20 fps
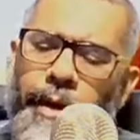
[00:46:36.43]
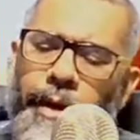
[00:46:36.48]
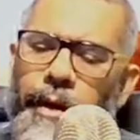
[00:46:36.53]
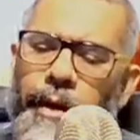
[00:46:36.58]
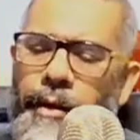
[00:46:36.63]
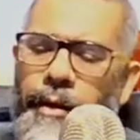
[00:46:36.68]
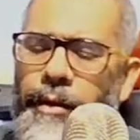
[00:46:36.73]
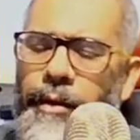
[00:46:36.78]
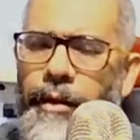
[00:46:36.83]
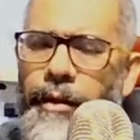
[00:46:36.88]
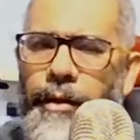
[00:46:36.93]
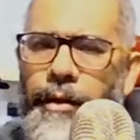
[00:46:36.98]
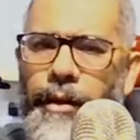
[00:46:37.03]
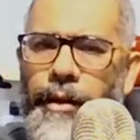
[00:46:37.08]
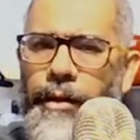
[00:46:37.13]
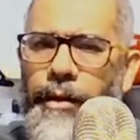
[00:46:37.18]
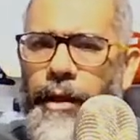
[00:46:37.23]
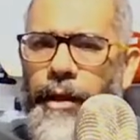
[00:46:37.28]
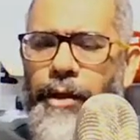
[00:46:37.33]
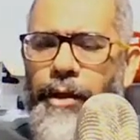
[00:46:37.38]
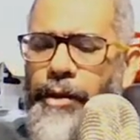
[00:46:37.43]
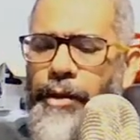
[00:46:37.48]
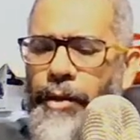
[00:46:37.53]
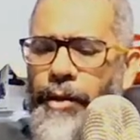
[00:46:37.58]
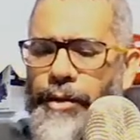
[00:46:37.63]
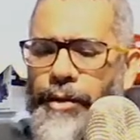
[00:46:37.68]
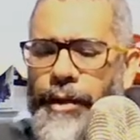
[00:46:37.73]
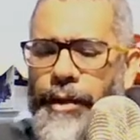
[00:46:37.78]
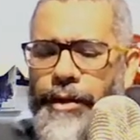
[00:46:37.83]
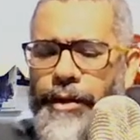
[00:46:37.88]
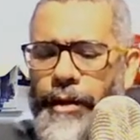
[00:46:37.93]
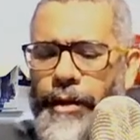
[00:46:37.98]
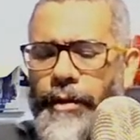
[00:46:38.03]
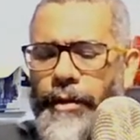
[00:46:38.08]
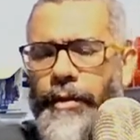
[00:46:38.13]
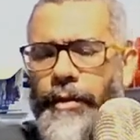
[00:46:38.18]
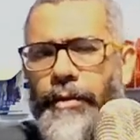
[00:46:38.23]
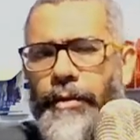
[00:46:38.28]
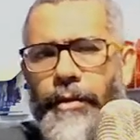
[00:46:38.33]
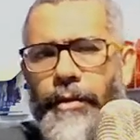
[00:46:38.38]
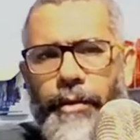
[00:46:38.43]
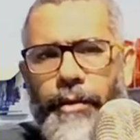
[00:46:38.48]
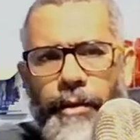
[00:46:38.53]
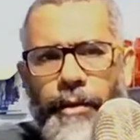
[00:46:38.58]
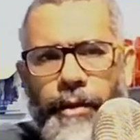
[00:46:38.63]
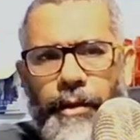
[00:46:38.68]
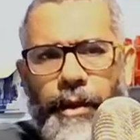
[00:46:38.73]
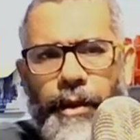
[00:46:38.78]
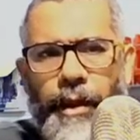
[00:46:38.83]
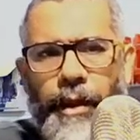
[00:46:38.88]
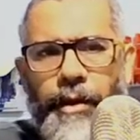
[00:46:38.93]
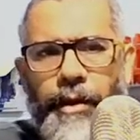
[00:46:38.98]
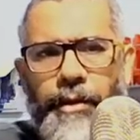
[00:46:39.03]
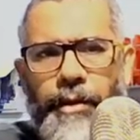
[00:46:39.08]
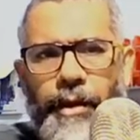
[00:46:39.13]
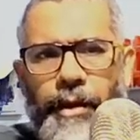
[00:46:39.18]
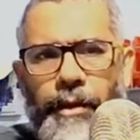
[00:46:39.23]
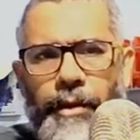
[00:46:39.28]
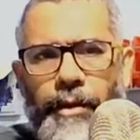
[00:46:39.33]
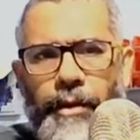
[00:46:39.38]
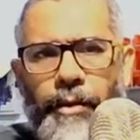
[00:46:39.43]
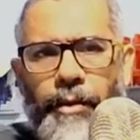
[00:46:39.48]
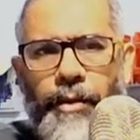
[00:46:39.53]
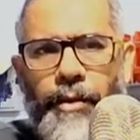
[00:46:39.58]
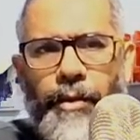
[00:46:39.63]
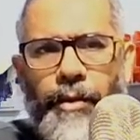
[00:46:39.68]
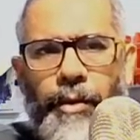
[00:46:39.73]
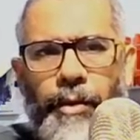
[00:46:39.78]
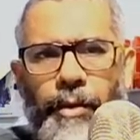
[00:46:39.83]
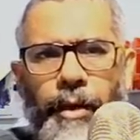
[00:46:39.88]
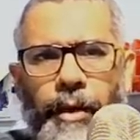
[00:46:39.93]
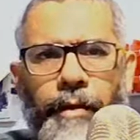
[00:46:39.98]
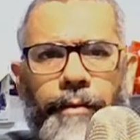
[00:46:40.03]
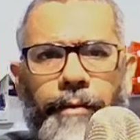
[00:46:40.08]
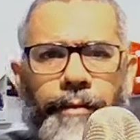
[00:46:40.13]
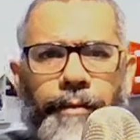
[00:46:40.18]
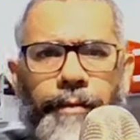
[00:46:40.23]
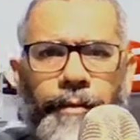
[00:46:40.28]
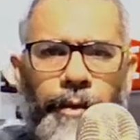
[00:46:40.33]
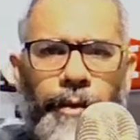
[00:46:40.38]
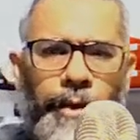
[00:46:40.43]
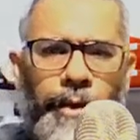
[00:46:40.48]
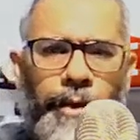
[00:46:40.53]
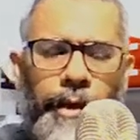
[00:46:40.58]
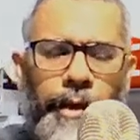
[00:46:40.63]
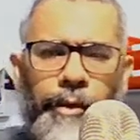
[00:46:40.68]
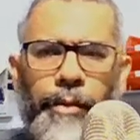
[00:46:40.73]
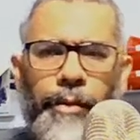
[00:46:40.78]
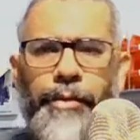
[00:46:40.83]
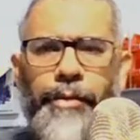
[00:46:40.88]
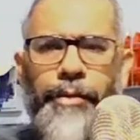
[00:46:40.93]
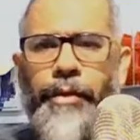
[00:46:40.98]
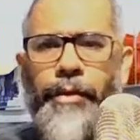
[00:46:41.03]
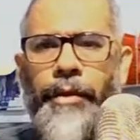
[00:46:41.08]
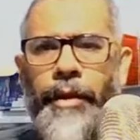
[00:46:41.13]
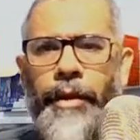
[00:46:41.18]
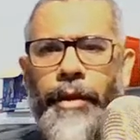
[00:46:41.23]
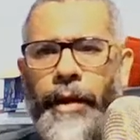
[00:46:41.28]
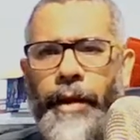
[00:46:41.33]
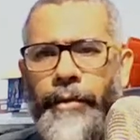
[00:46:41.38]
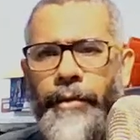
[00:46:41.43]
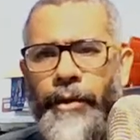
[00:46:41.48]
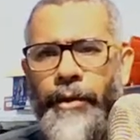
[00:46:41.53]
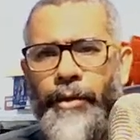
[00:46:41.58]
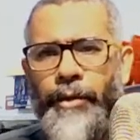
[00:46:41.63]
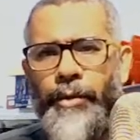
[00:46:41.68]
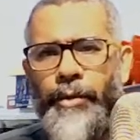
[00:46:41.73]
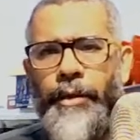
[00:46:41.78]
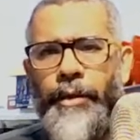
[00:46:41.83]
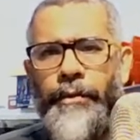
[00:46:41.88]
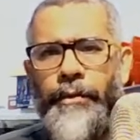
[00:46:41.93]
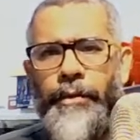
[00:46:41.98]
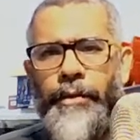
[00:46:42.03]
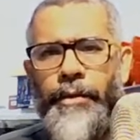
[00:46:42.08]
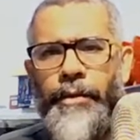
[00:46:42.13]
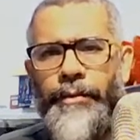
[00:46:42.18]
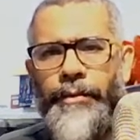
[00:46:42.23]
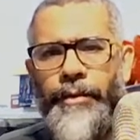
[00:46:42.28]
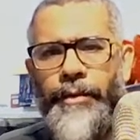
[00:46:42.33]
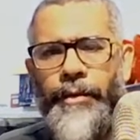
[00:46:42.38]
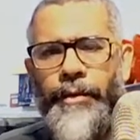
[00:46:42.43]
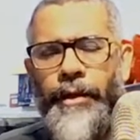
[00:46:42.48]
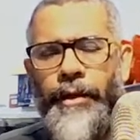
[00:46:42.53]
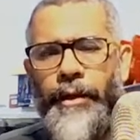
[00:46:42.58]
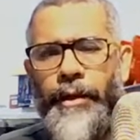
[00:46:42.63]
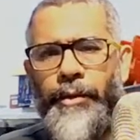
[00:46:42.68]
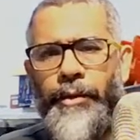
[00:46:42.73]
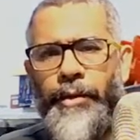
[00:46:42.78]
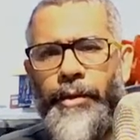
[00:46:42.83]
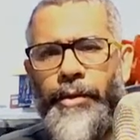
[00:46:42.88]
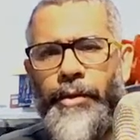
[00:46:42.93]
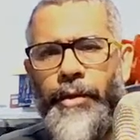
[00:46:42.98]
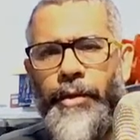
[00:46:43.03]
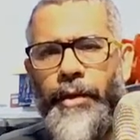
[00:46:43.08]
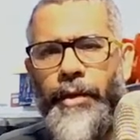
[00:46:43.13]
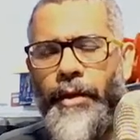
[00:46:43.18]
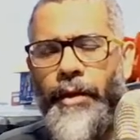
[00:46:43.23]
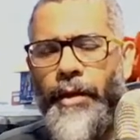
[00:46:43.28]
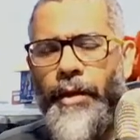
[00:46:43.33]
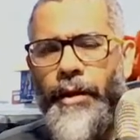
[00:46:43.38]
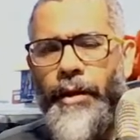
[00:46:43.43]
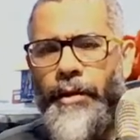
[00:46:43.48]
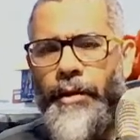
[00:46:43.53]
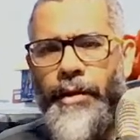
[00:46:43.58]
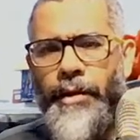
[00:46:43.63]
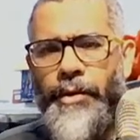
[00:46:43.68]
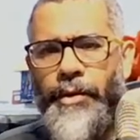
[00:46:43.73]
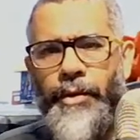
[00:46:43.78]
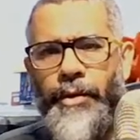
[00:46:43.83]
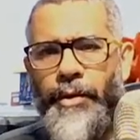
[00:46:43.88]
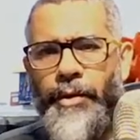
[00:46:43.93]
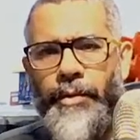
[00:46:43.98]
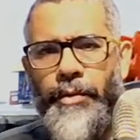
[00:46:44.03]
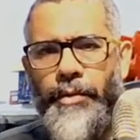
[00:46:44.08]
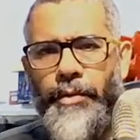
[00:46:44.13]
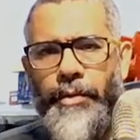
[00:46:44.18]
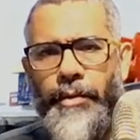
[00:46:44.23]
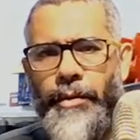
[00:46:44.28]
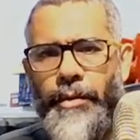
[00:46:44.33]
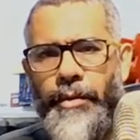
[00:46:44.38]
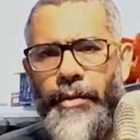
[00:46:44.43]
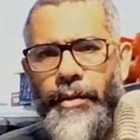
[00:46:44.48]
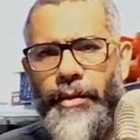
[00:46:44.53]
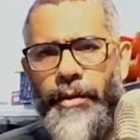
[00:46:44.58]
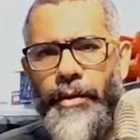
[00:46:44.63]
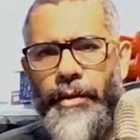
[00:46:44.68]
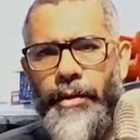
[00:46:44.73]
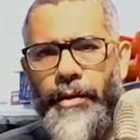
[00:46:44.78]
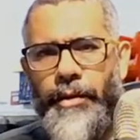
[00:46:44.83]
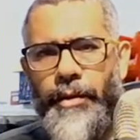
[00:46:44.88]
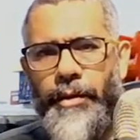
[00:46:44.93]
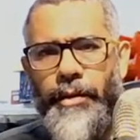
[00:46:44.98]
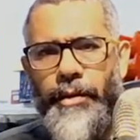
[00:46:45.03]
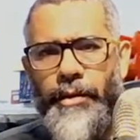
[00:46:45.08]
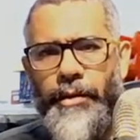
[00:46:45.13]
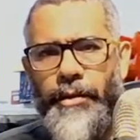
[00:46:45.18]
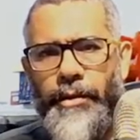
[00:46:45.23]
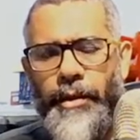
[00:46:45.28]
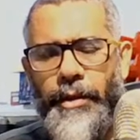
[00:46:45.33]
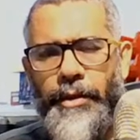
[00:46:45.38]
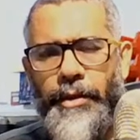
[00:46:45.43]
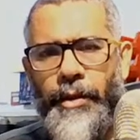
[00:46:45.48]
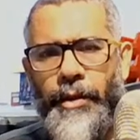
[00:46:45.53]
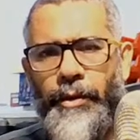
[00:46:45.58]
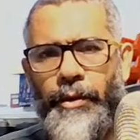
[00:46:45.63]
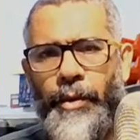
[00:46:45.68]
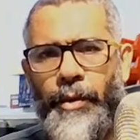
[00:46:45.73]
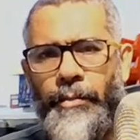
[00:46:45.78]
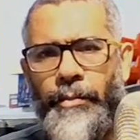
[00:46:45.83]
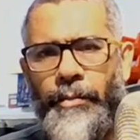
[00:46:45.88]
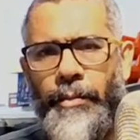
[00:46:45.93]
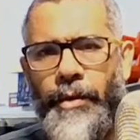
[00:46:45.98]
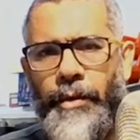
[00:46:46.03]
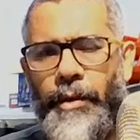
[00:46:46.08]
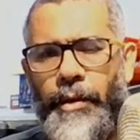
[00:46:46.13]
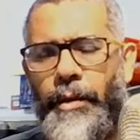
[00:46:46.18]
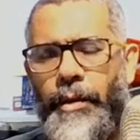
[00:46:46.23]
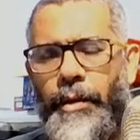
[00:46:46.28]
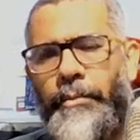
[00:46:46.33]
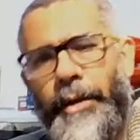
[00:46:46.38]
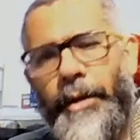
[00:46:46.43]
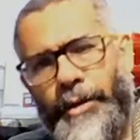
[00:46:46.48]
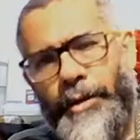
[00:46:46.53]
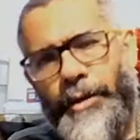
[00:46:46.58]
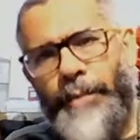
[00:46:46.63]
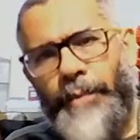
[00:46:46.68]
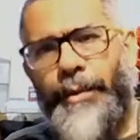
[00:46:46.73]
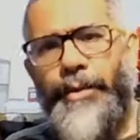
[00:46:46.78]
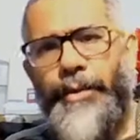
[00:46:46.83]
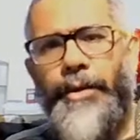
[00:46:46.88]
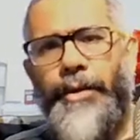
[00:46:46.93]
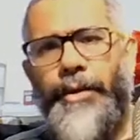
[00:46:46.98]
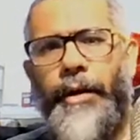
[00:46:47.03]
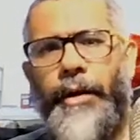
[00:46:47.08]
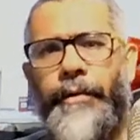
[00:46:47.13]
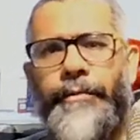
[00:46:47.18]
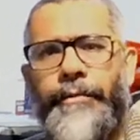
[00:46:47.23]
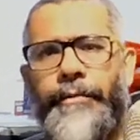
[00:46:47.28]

there is no such a case that you have your atoms only having two levels for the electrons. There is no such an atom. But suppose you have